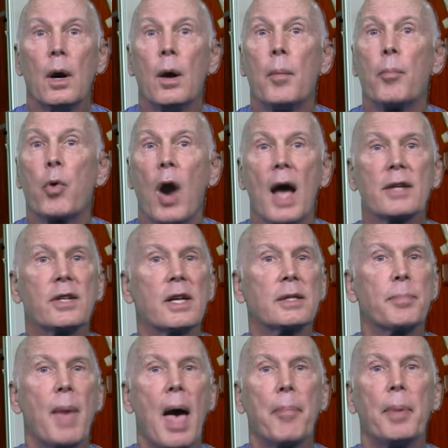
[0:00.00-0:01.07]
Process
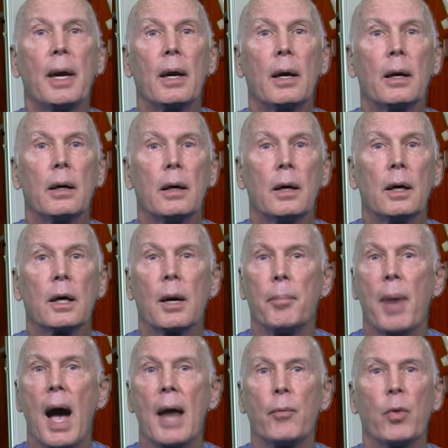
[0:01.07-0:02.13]
mapping
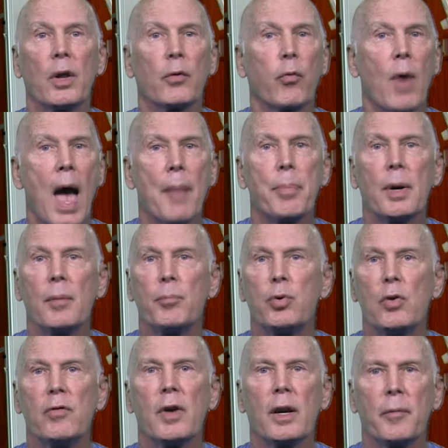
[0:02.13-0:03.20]
combined with rapid
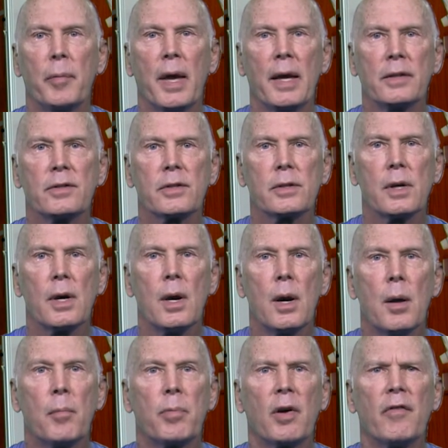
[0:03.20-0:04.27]
improvement events
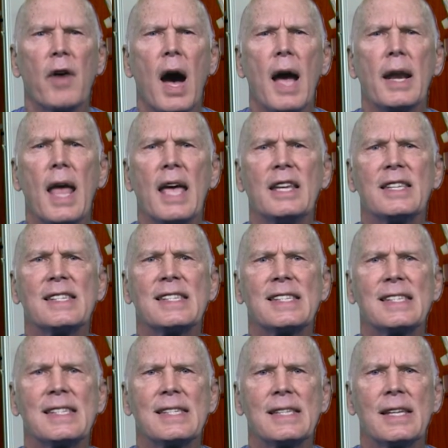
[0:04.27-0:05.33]
provide a
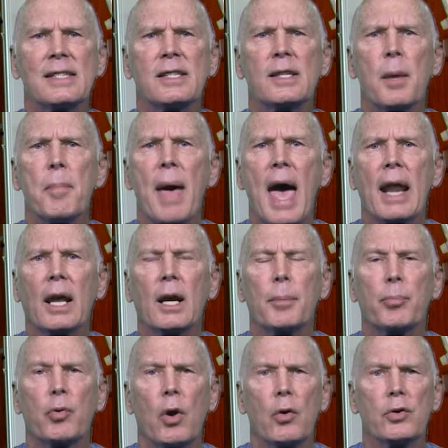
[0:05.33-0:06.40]
systematic
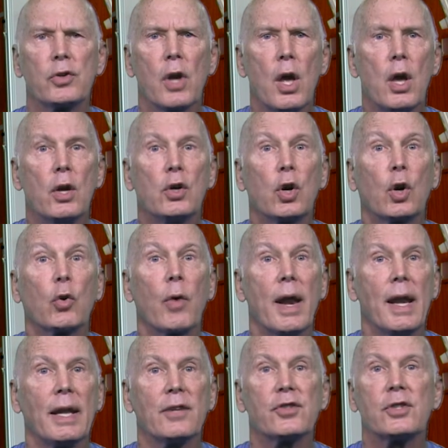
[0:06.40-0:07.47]
approach to
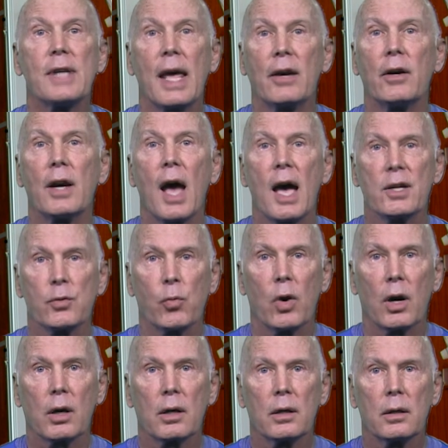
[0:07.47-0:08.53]
creating standardized
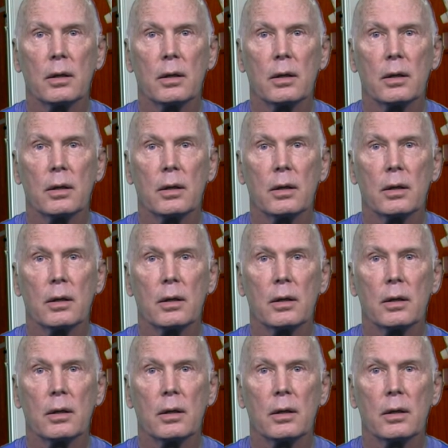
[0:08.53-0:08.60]
work.